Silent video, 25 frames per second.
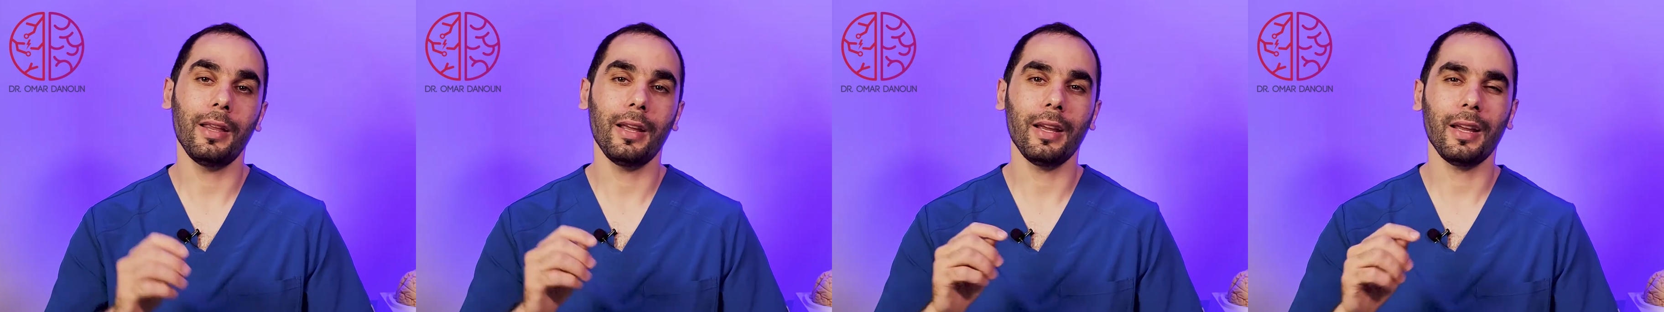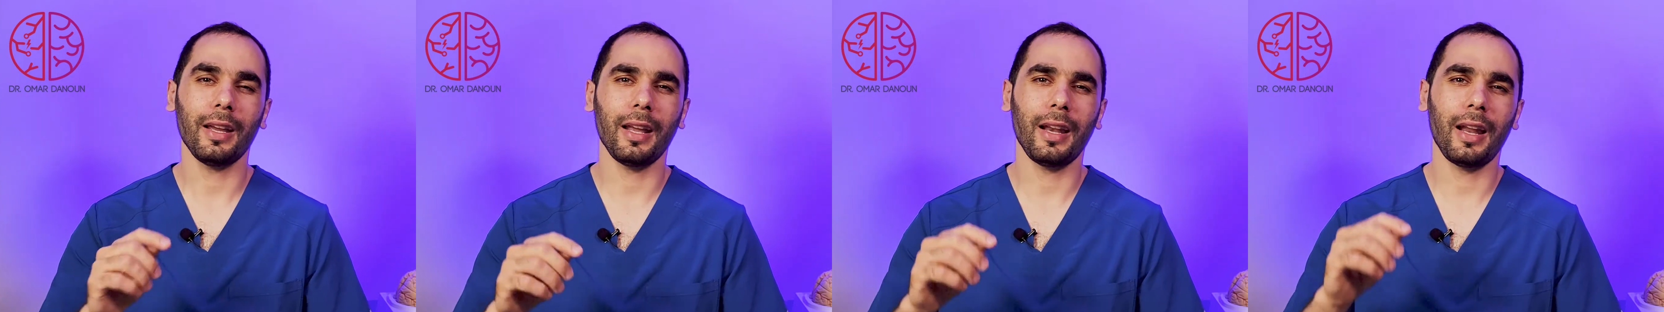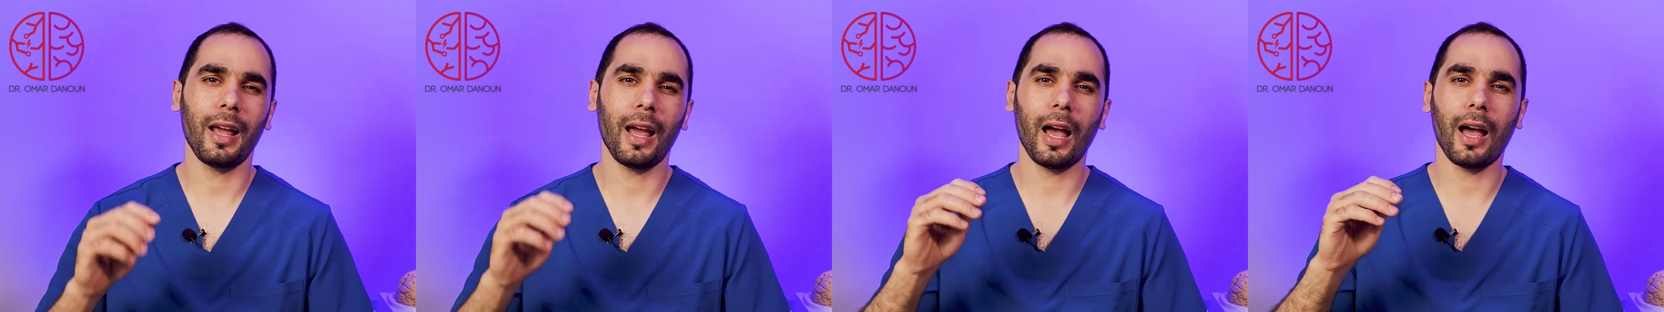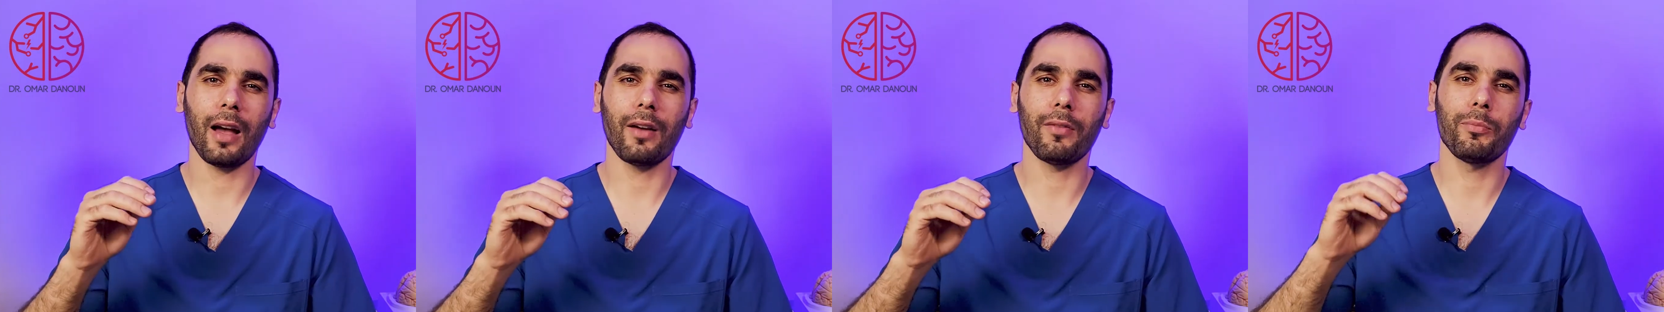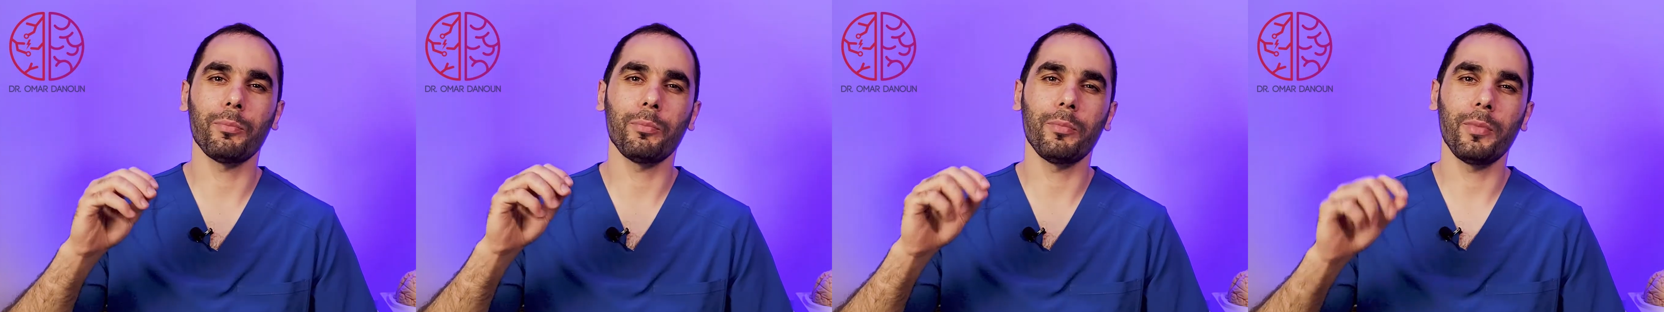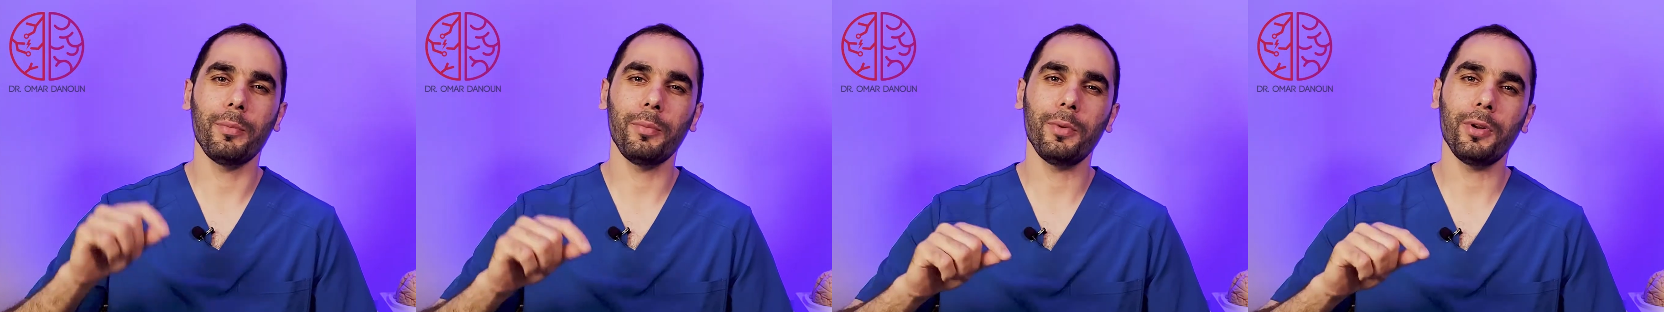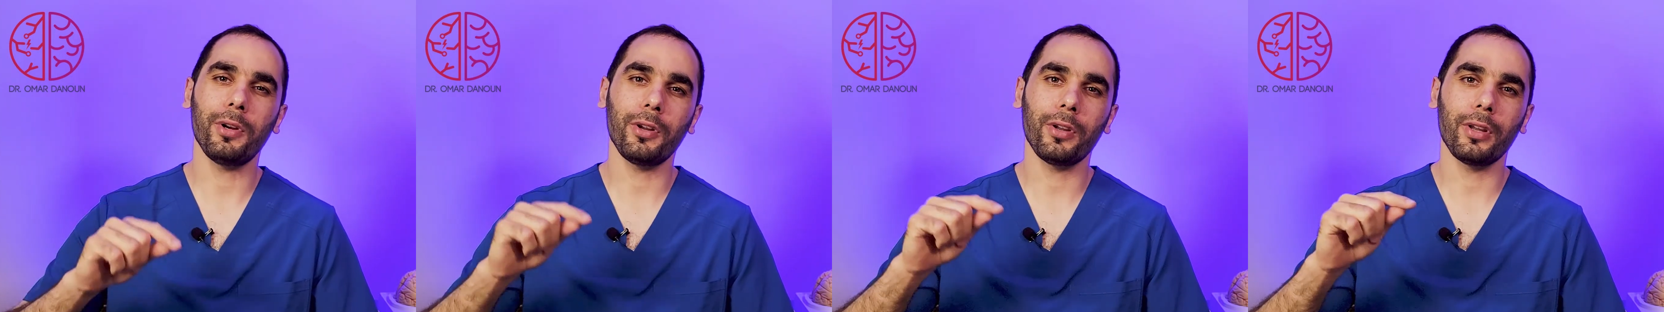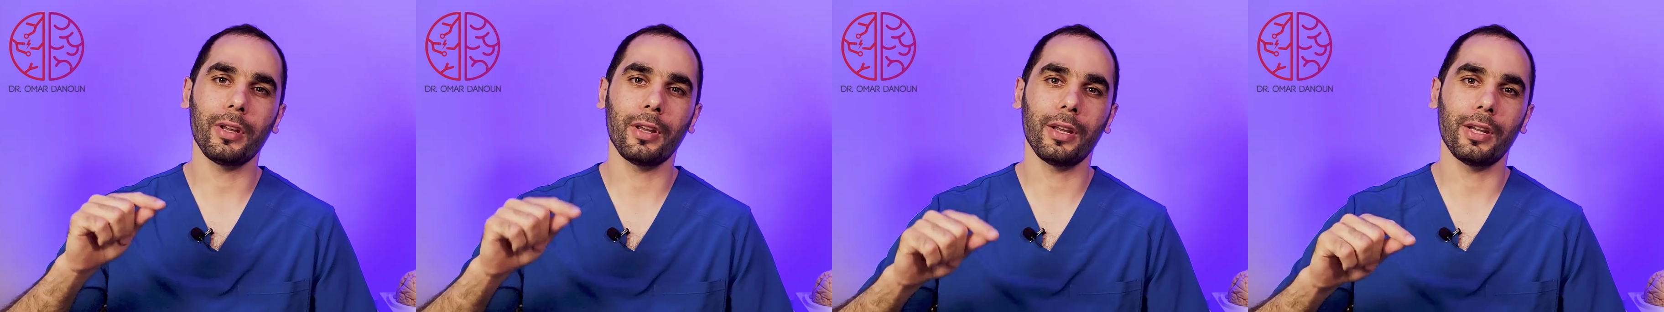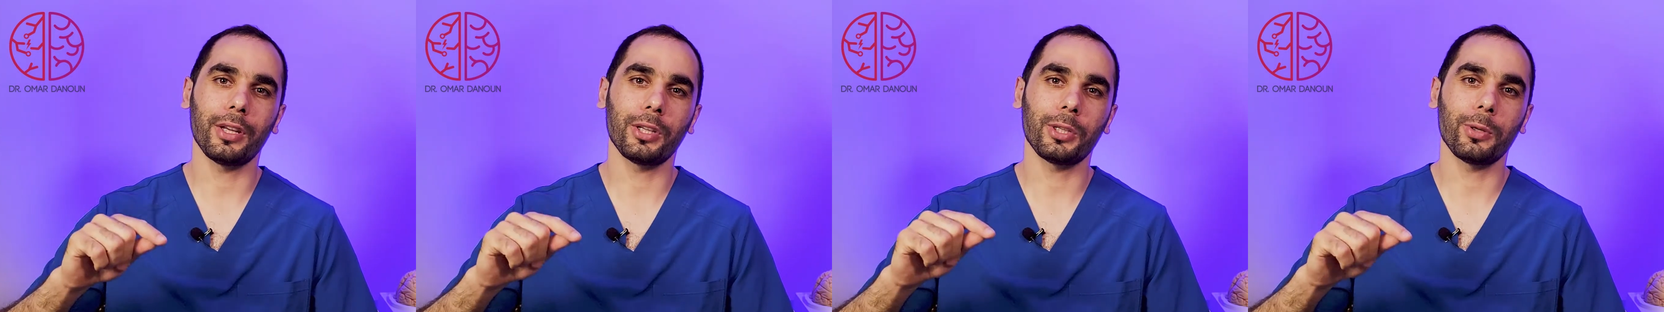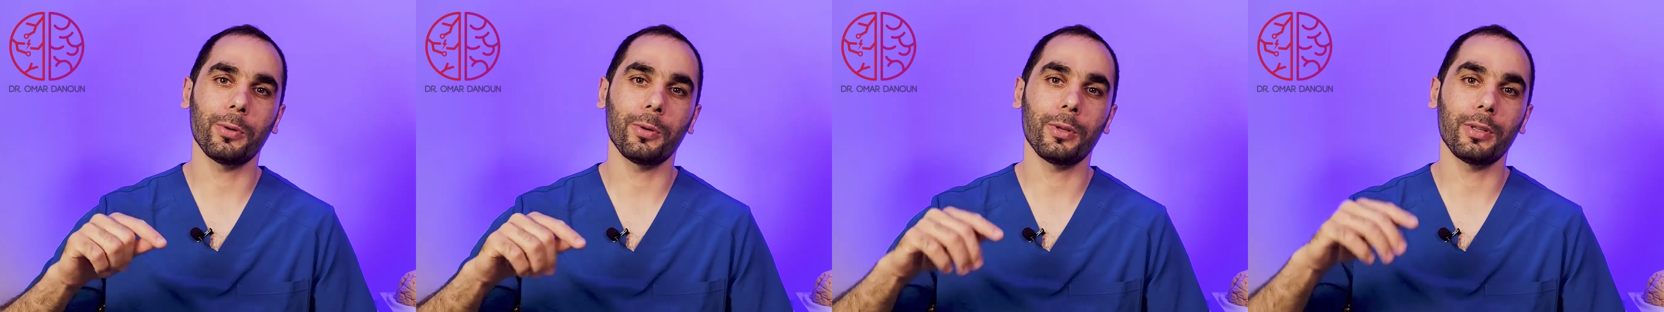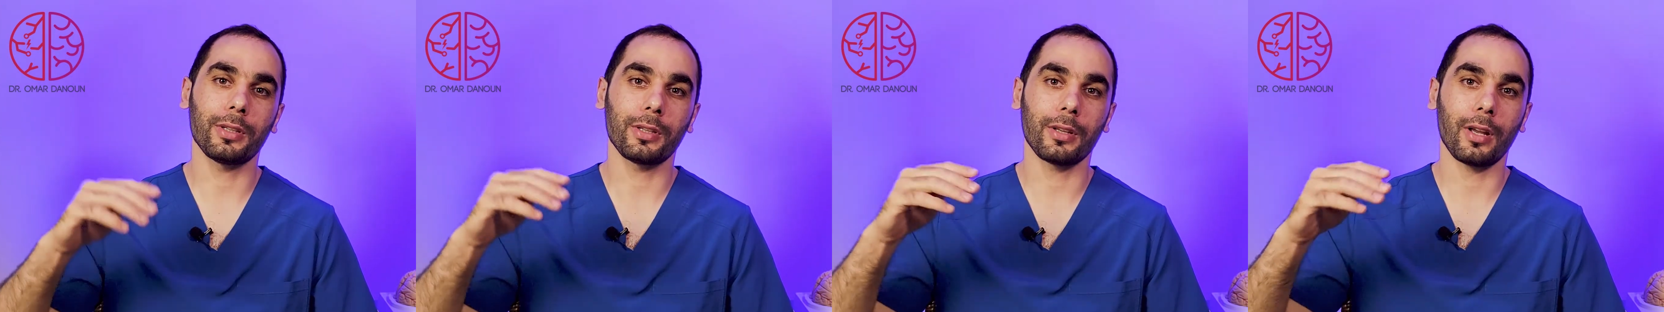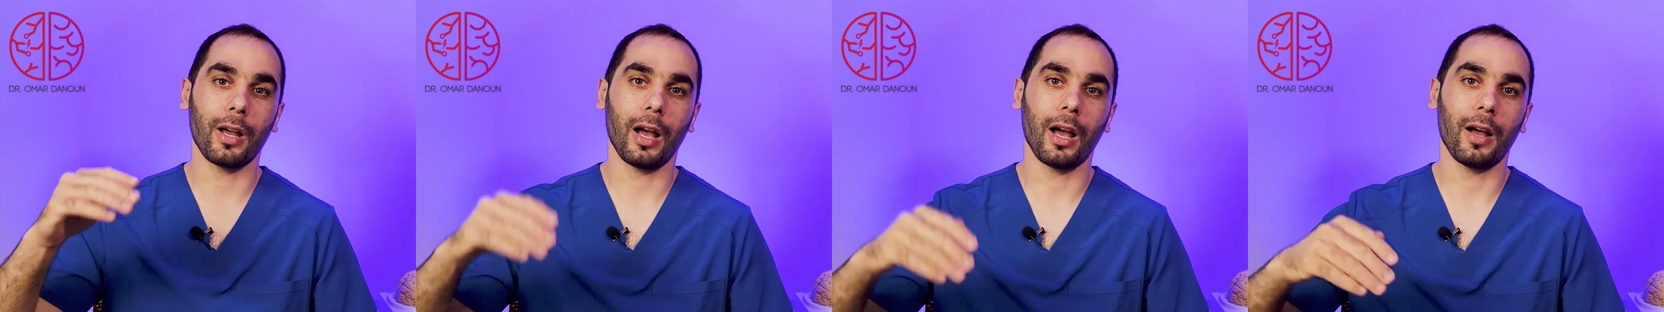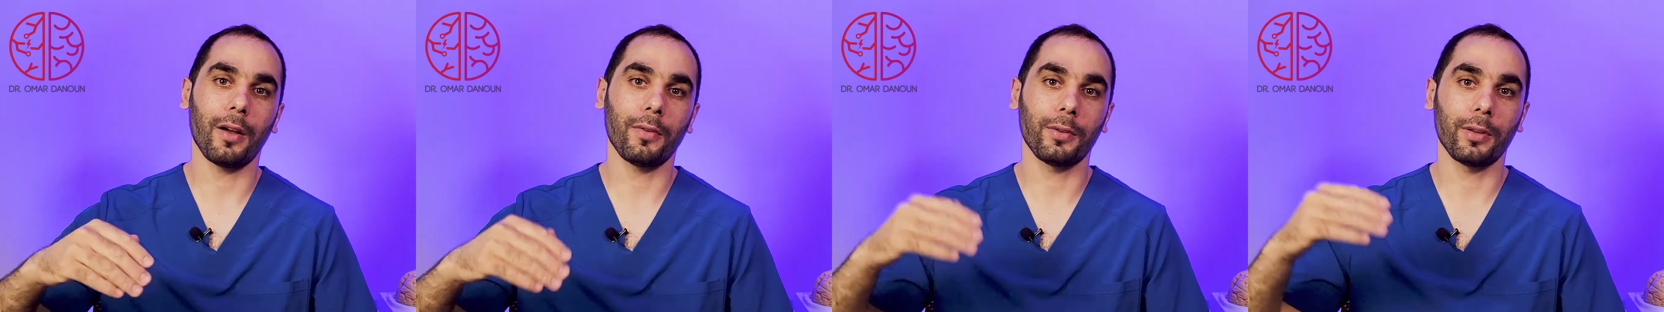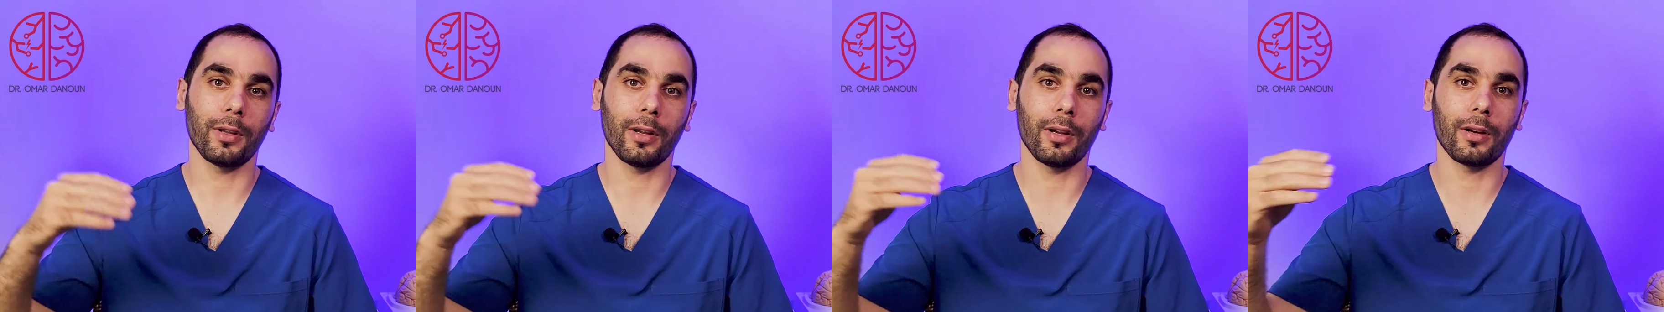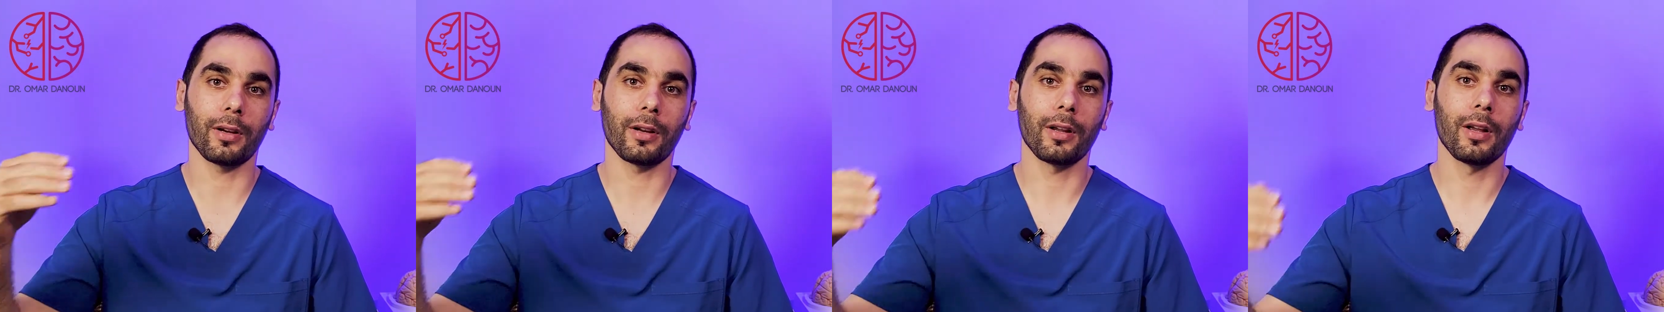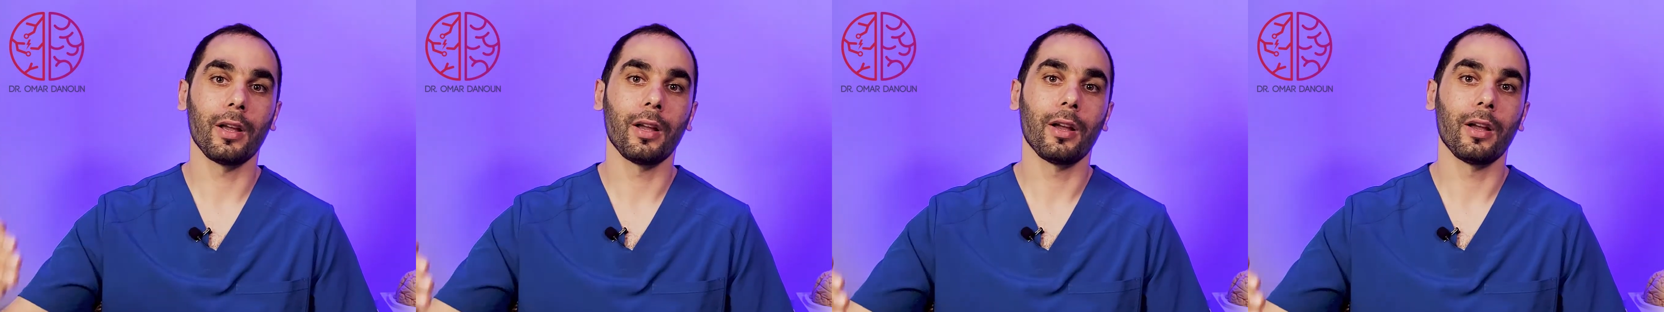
they can have memory issues after